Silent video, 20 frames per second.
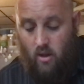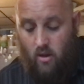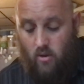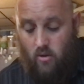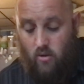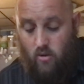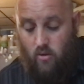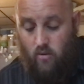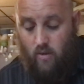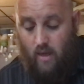
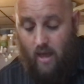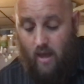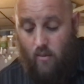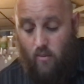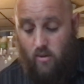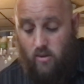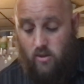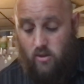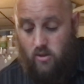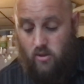Do that
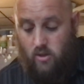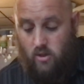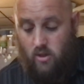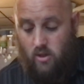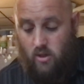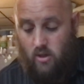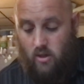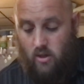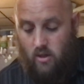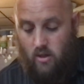which is
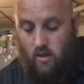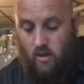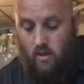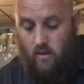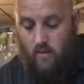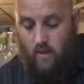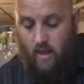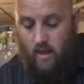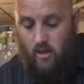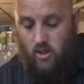good,
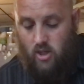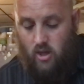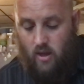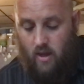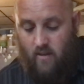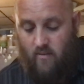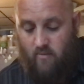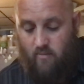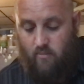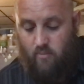and thou shalt
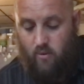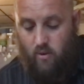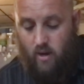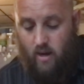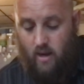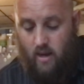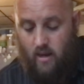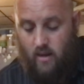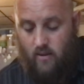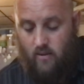have
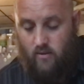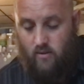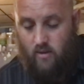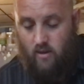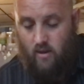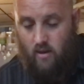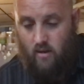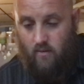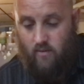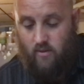praise
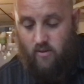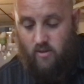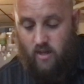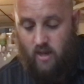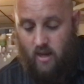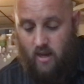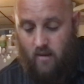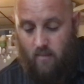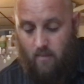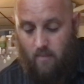of the
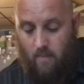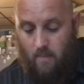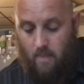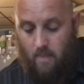same.